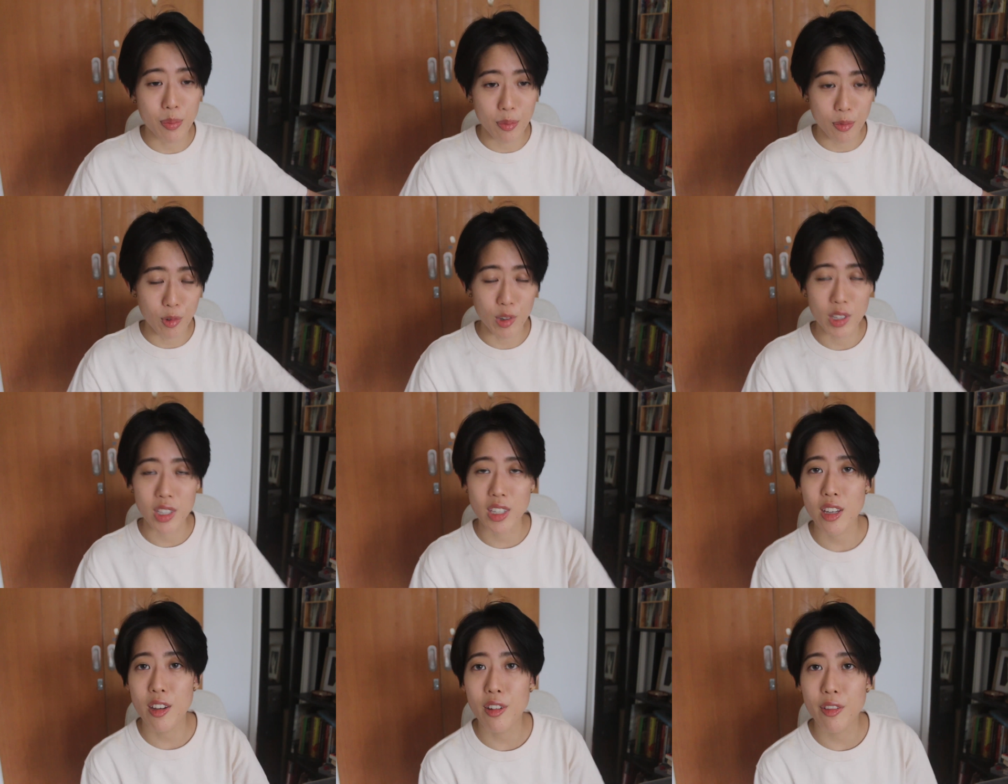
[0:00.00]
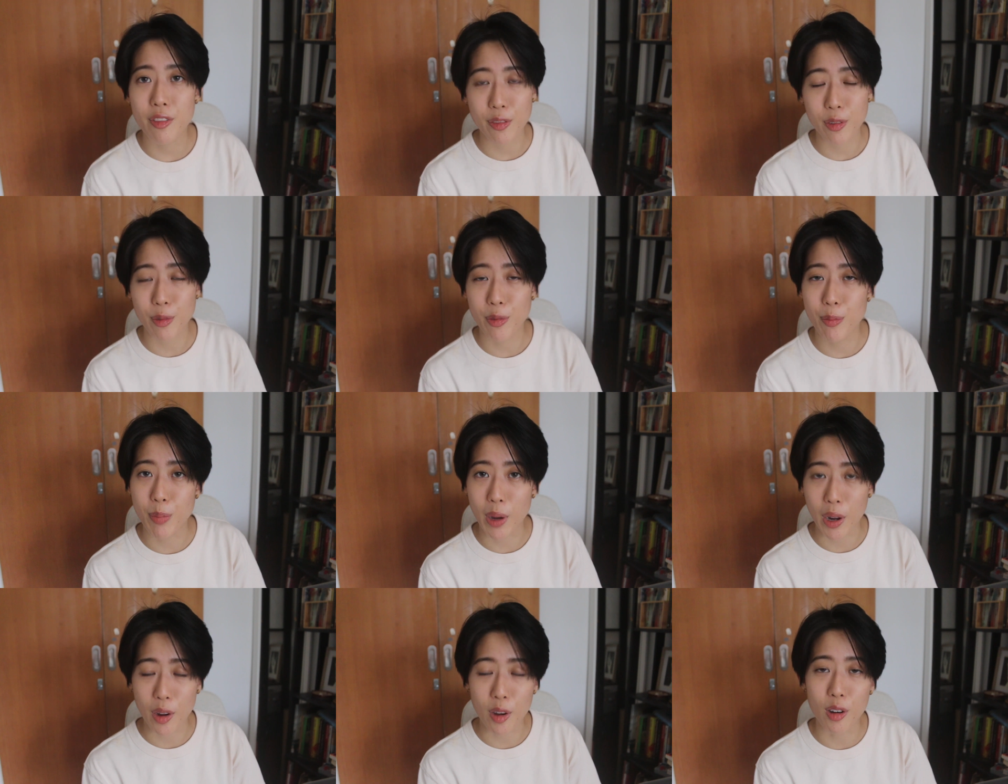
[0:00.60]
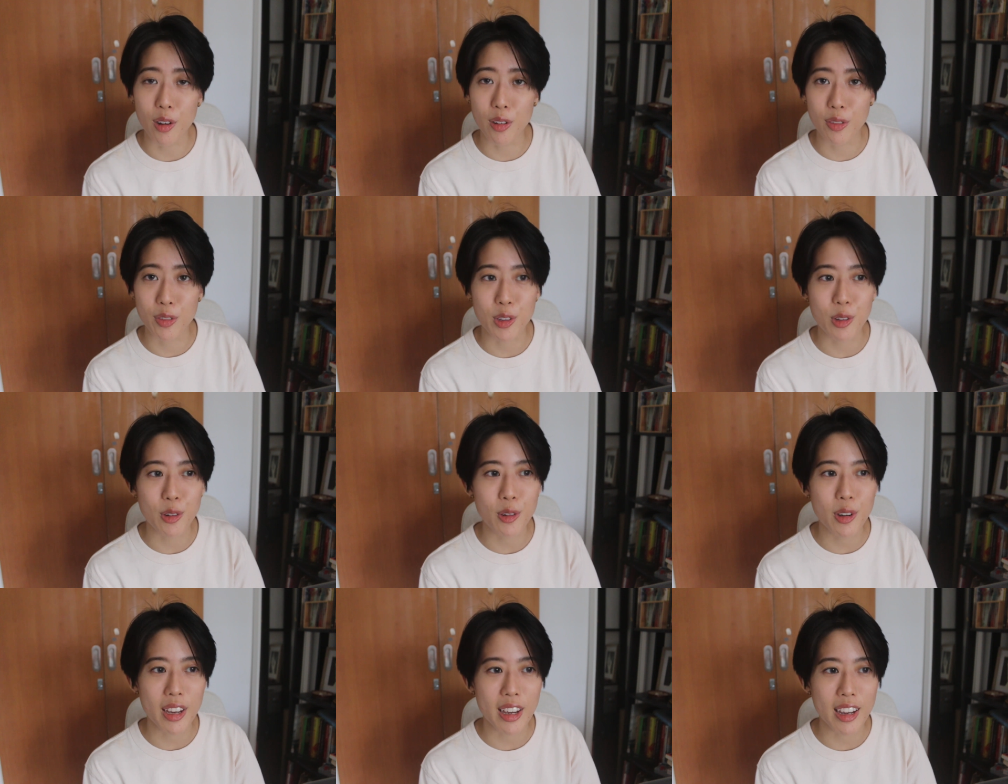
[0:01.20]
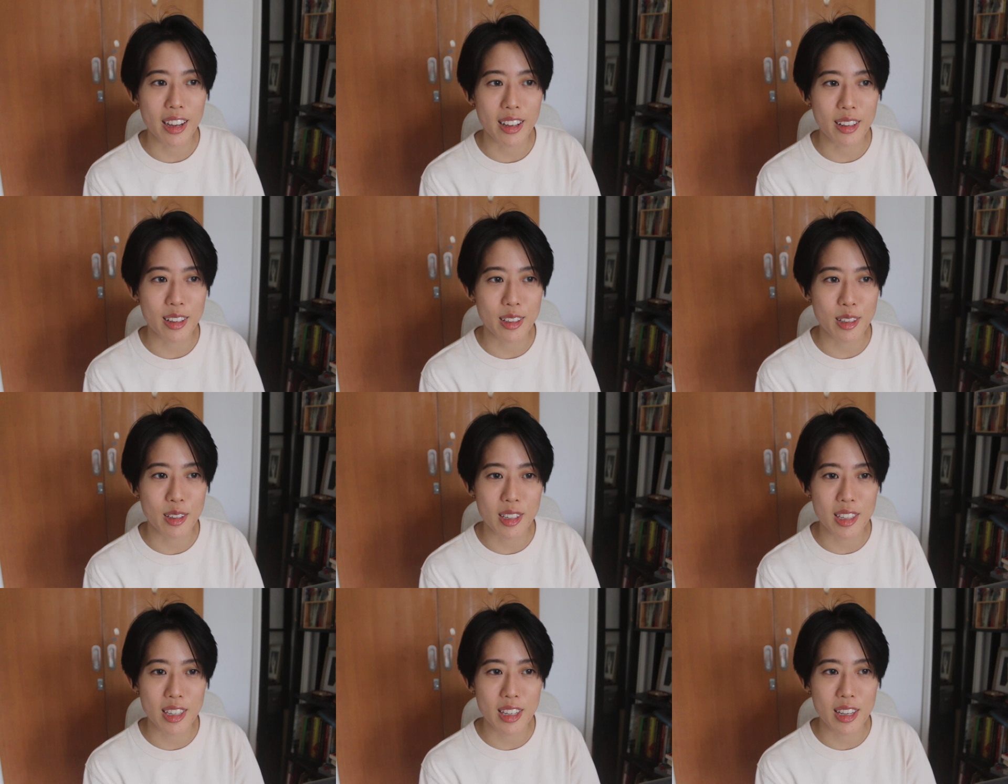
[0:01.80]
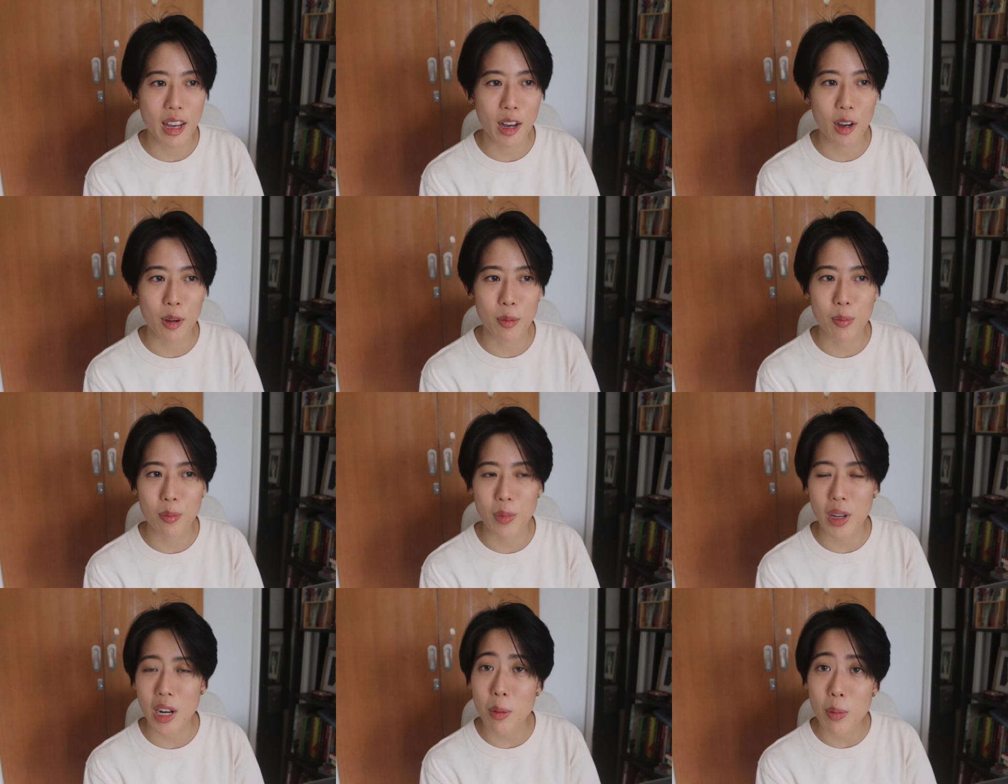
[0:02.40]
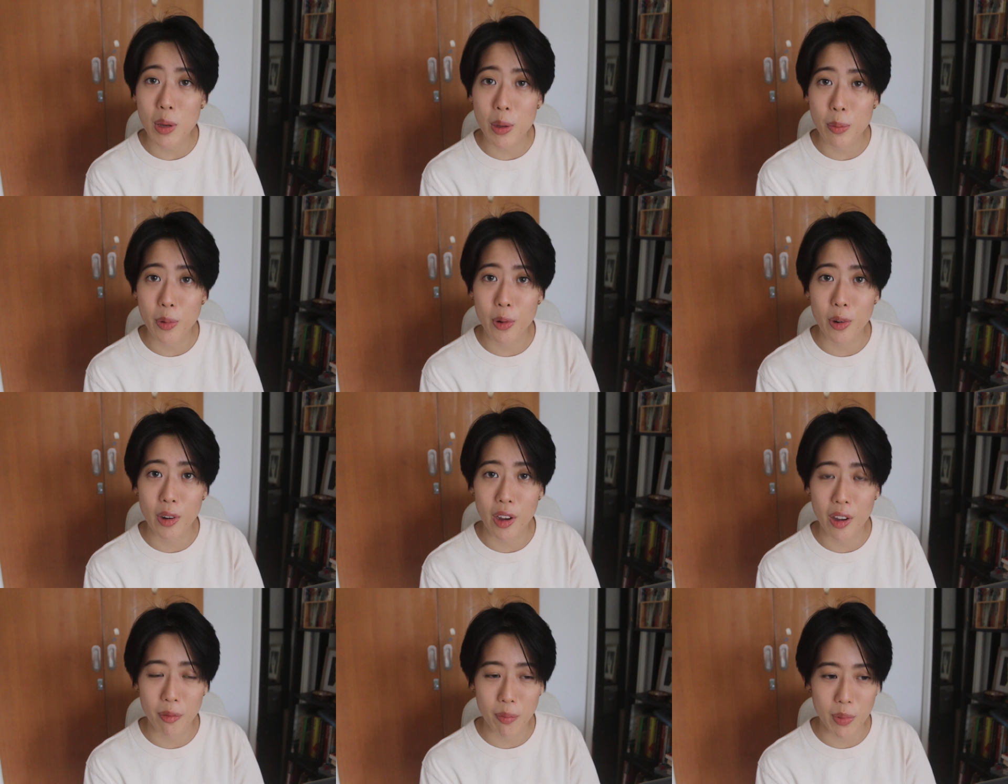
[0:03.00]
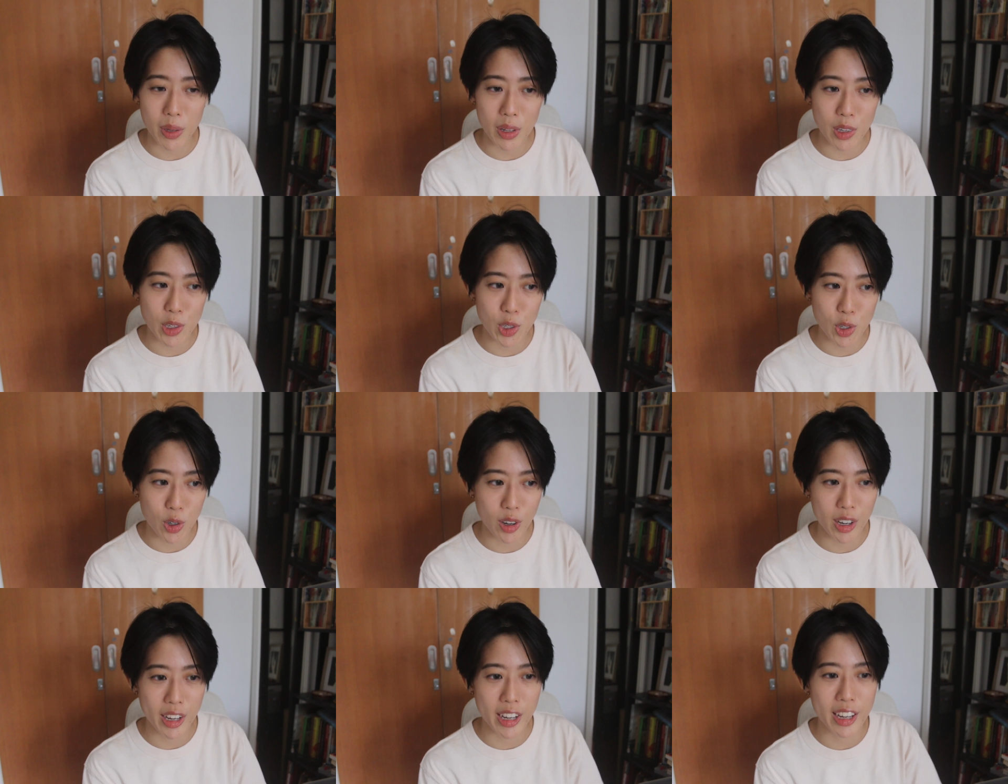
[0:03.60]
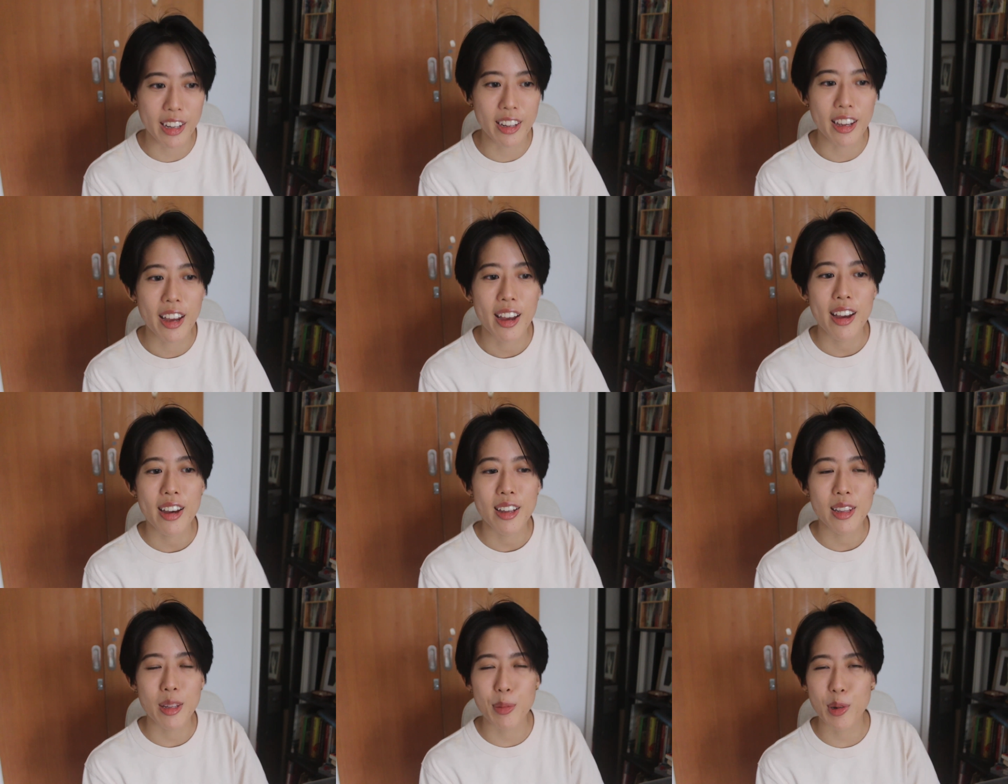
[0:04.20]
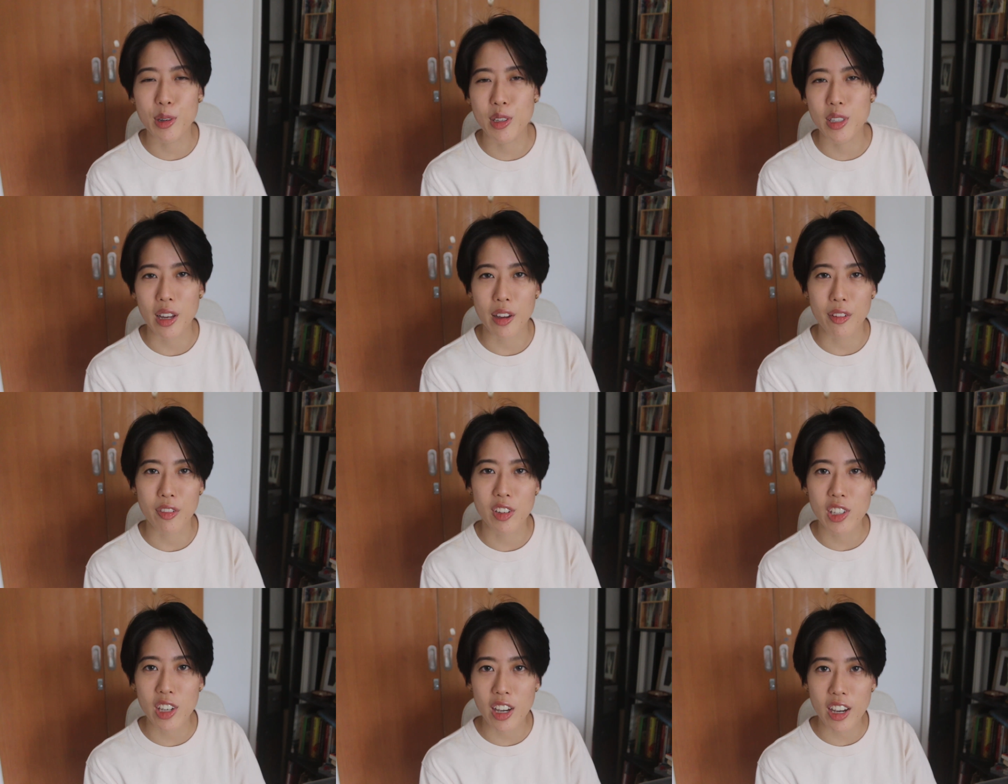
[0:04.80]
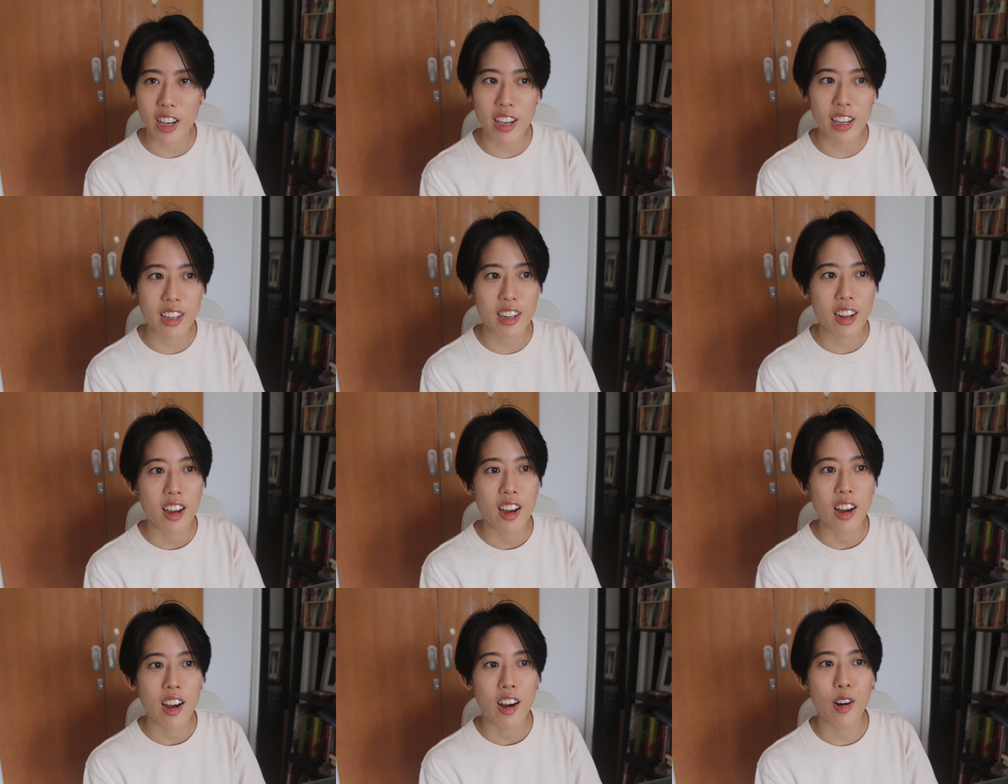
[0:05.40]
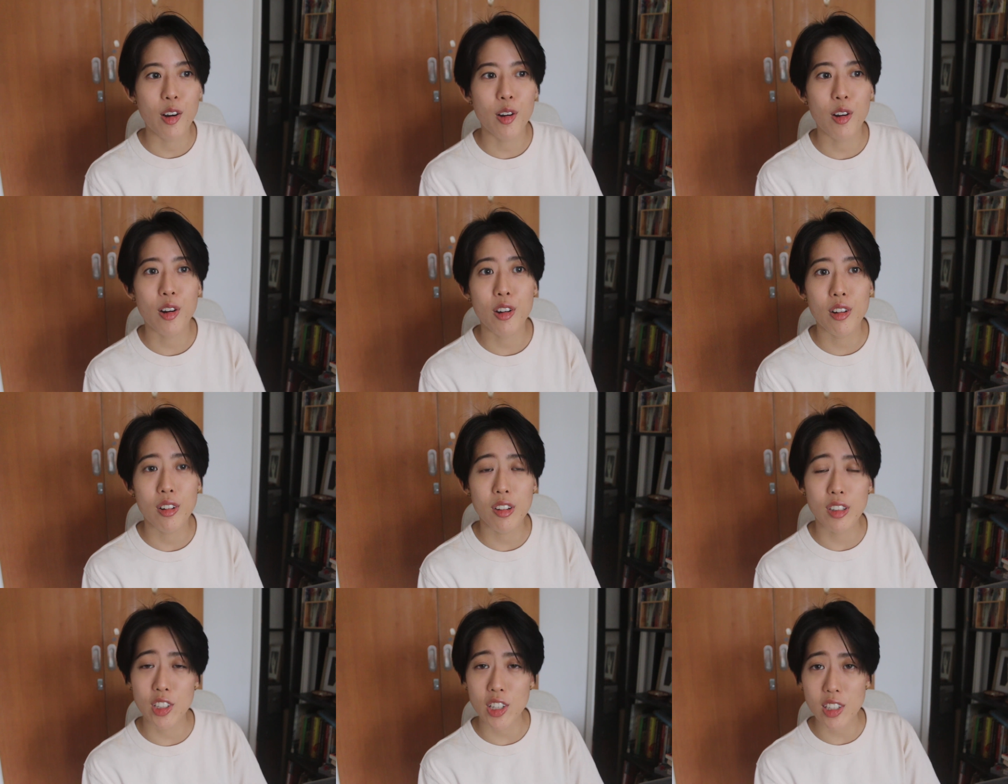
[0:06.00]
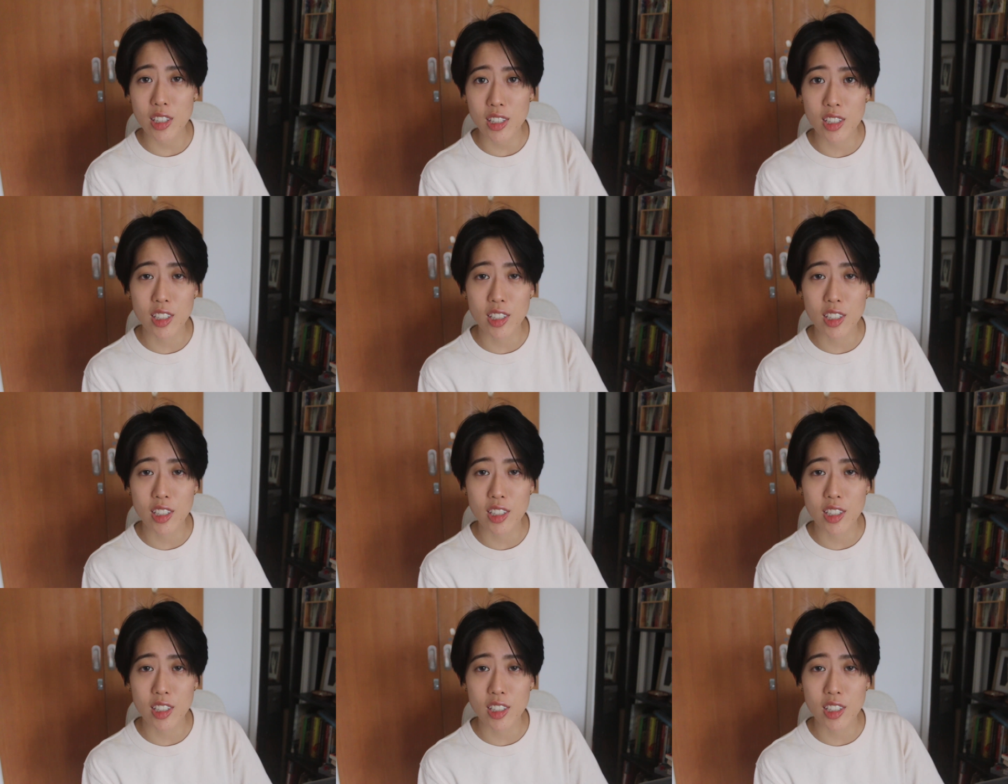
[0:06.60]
received by all of you, and to see how many people have been enjoying the books that I've shared, or just